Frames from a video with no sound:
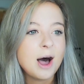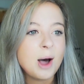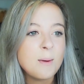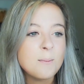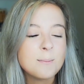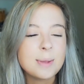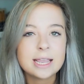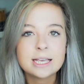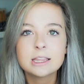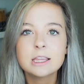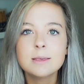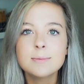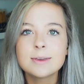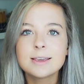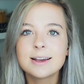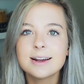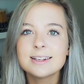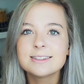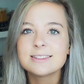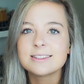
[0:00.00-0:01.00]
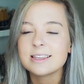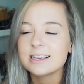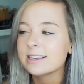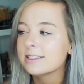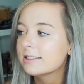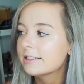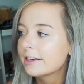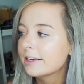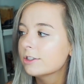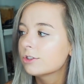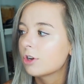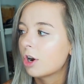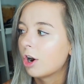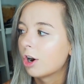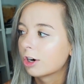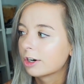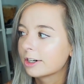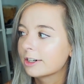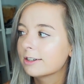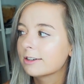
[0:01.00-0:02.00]
mainly because these things
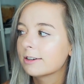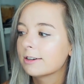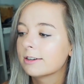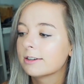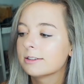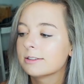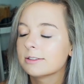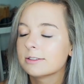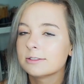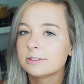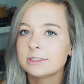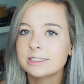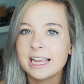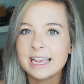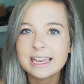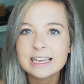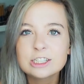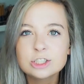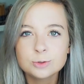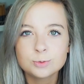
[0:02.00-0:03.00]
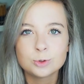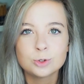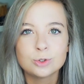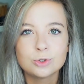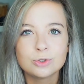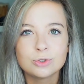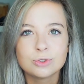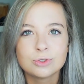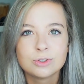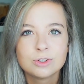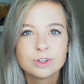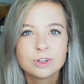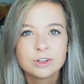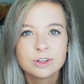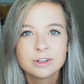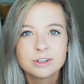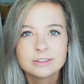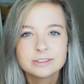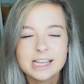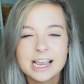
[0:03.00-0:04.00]
aren't tangible
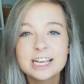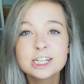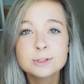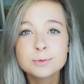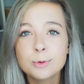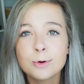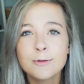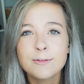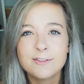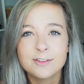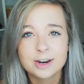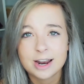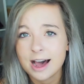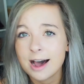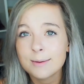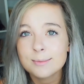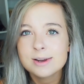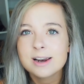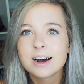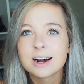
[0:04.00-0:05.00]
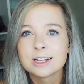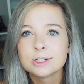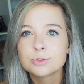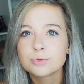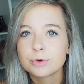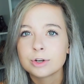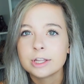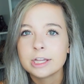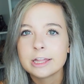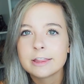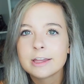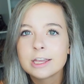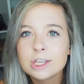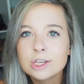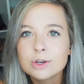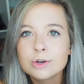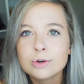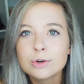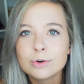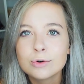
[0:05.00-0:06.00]
phenomenons really that
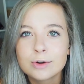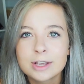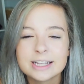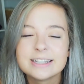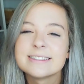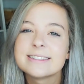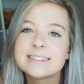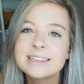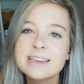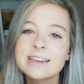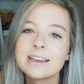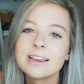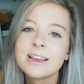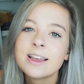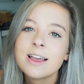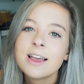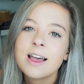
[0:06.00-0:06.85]
you can see.